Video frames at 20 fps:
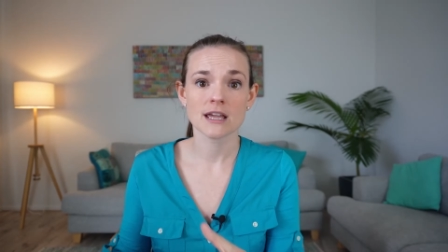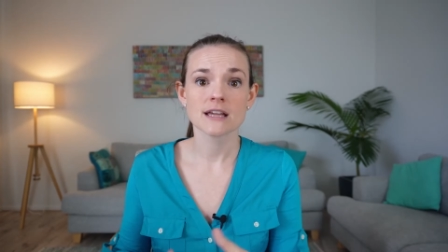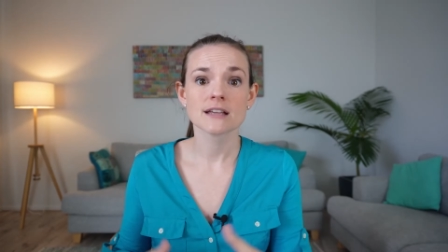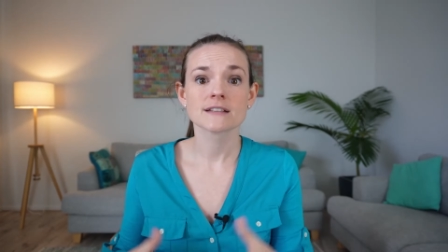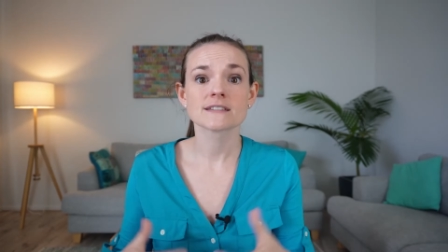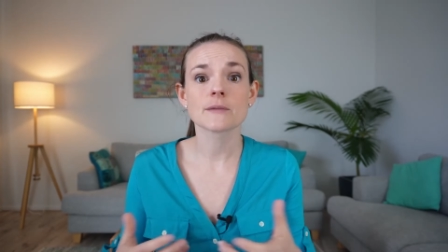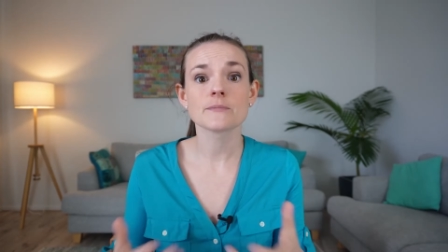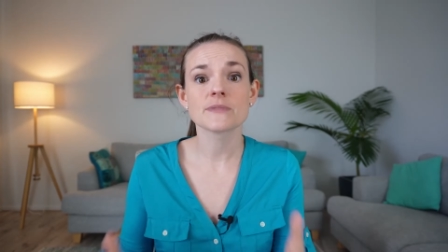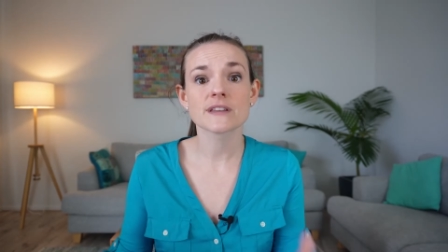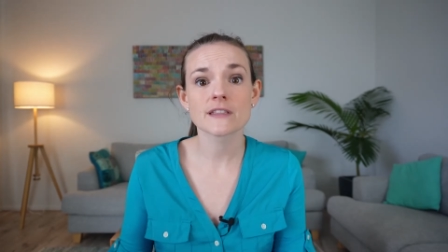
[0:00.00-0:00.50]

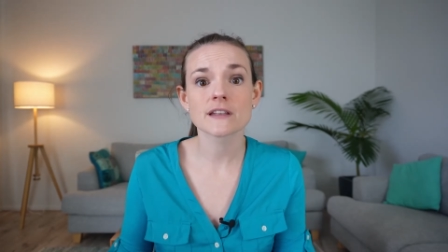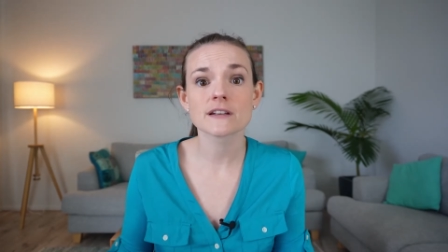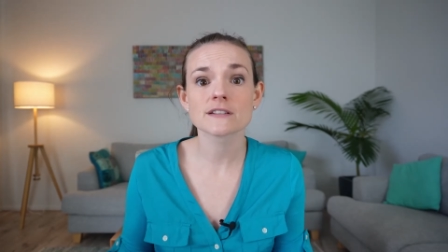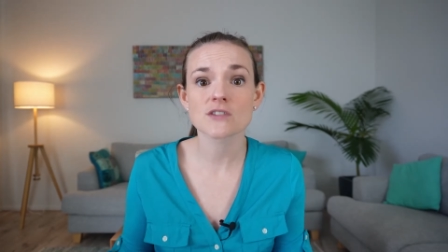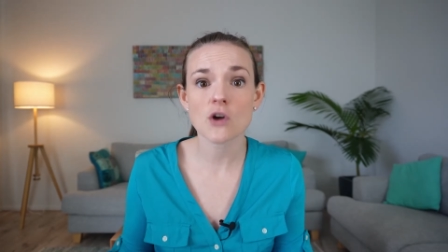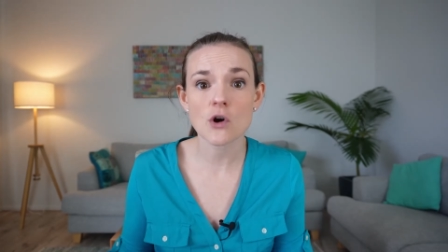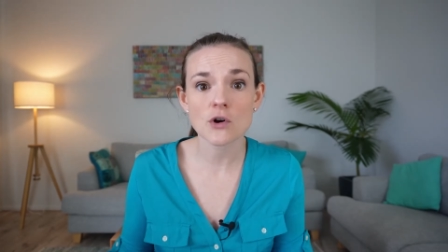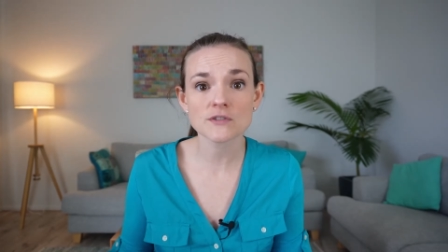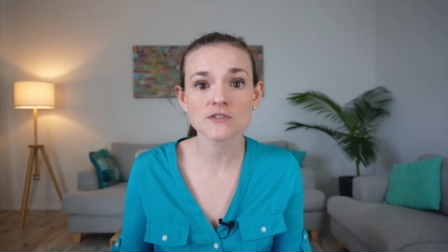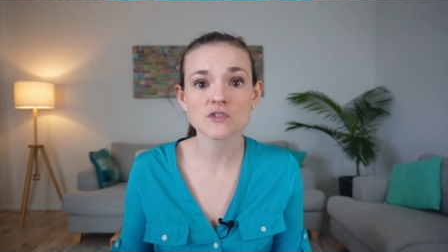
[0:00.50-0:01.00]
something that is
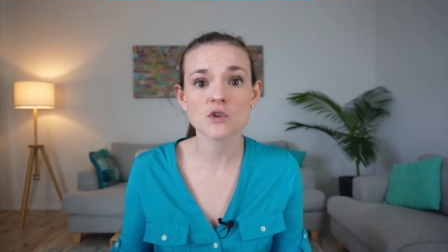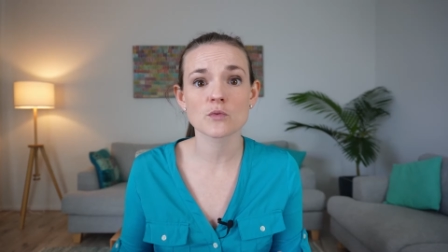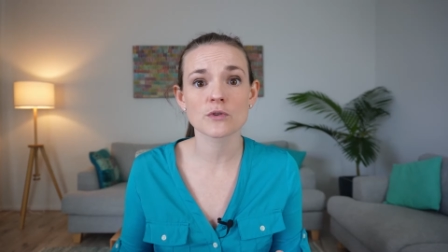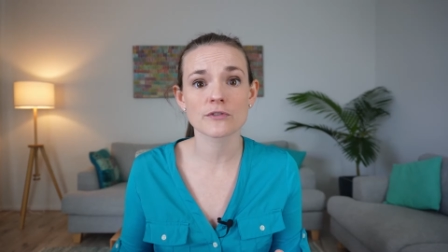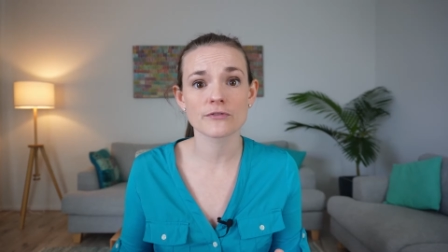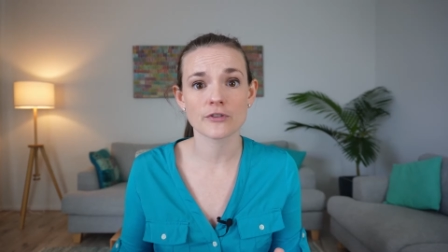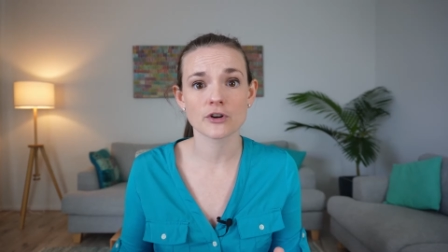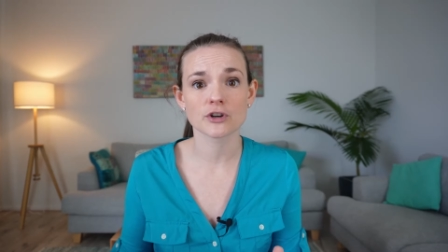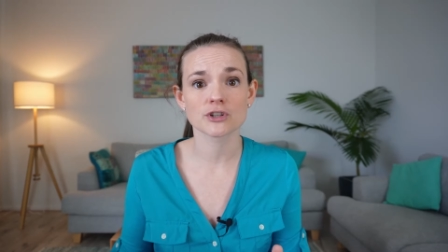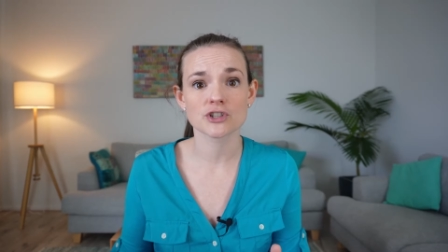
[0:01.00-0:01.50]
also
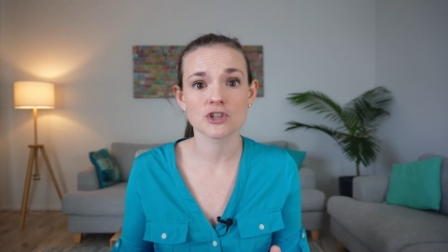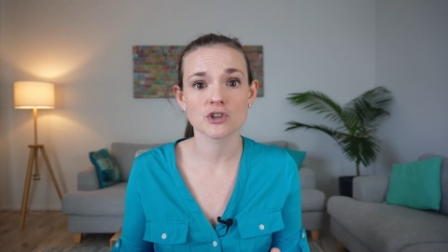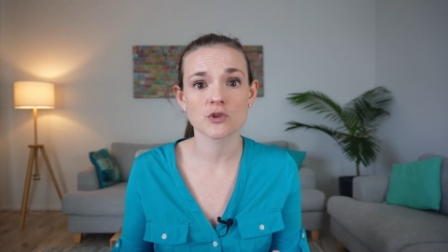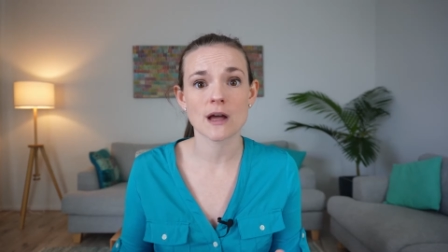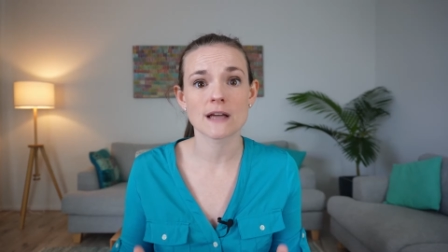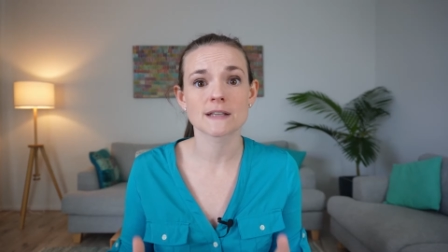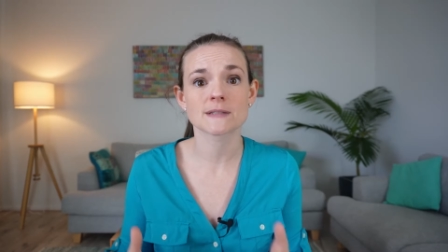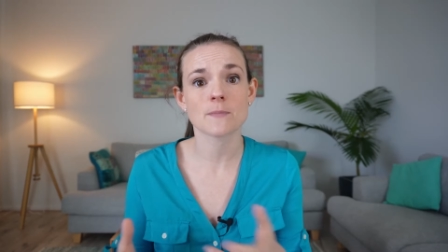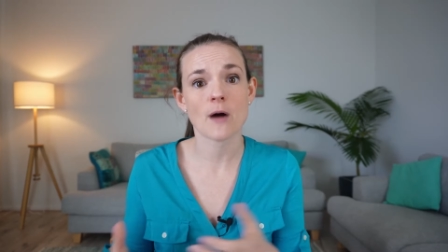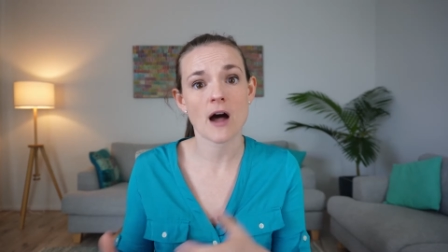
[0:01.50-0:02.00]
referred to
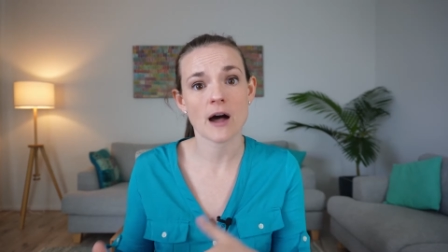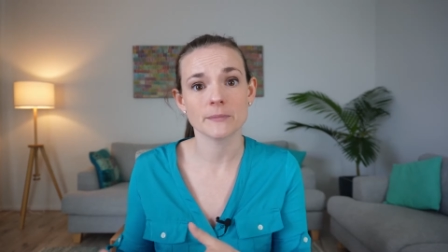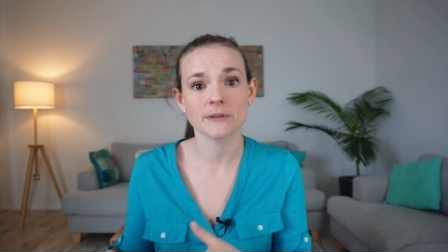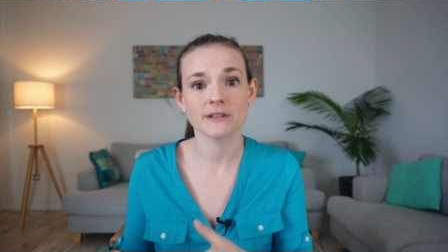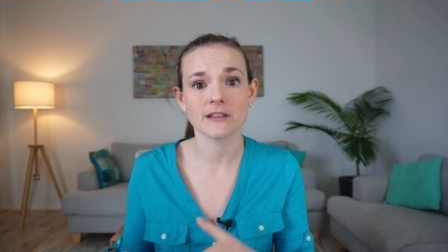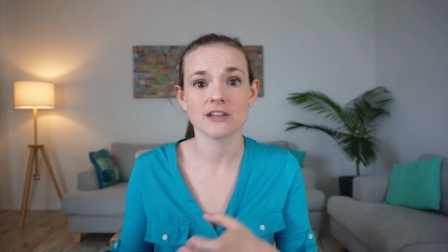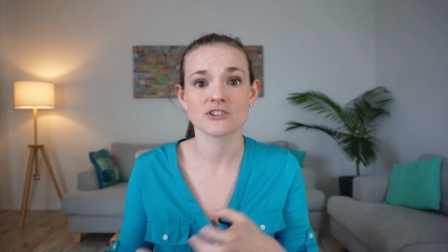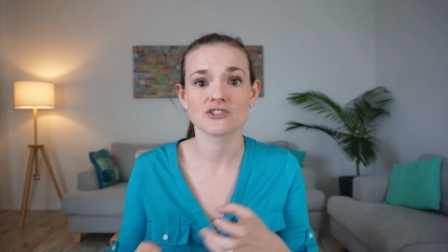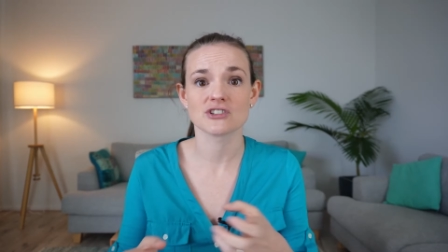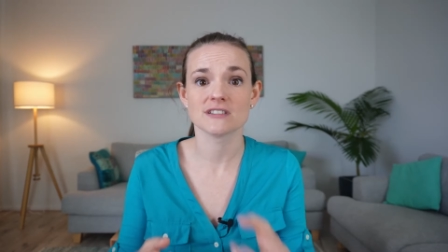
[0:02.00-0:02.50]
as
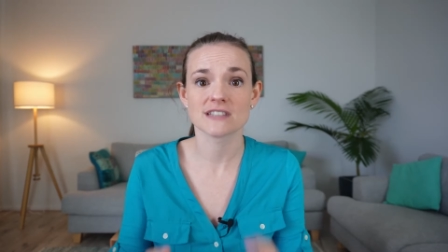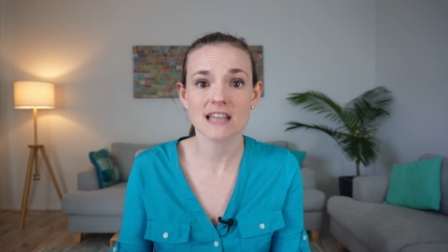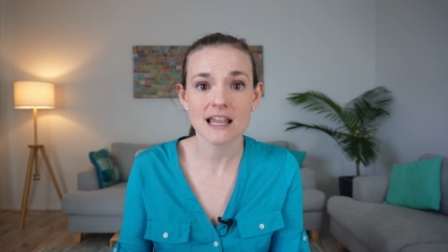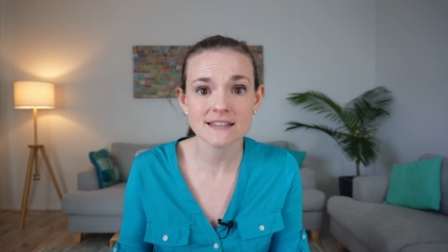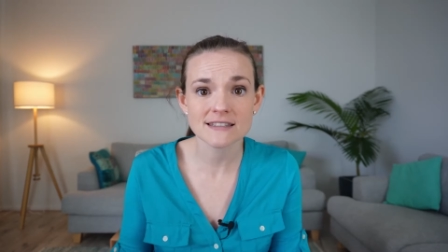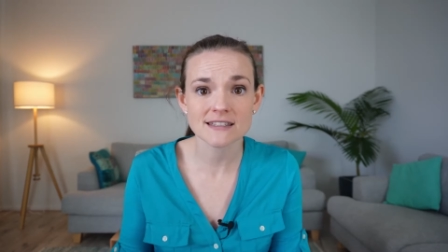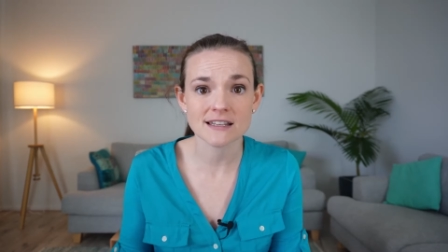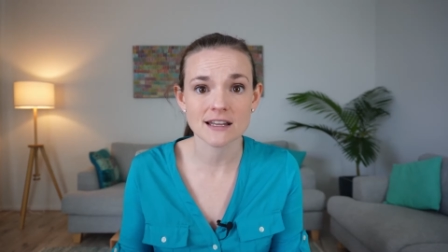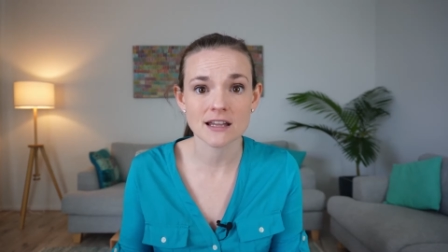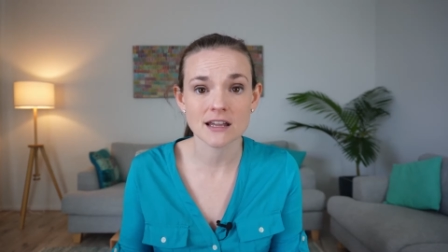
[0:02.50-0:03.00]
population
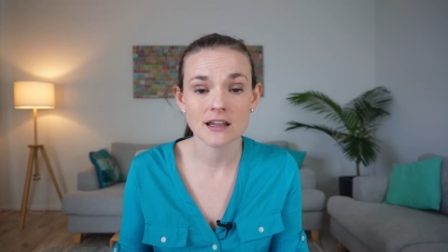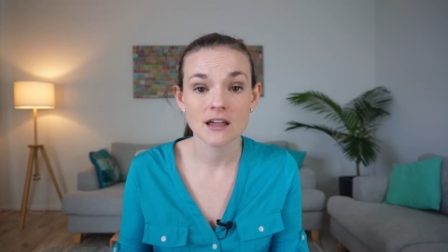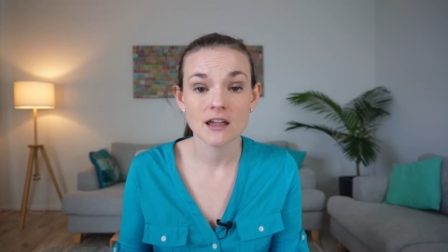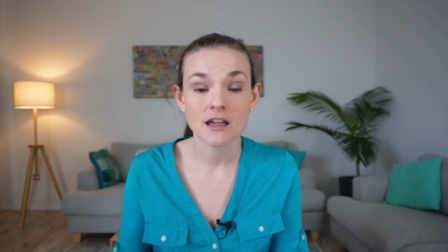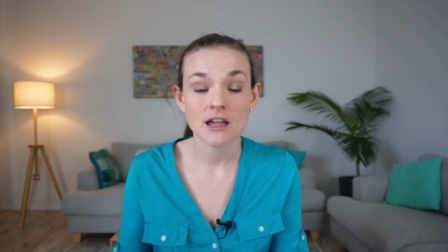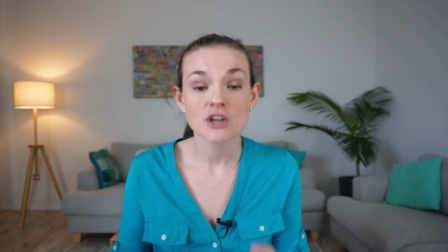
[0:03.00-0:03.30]
density.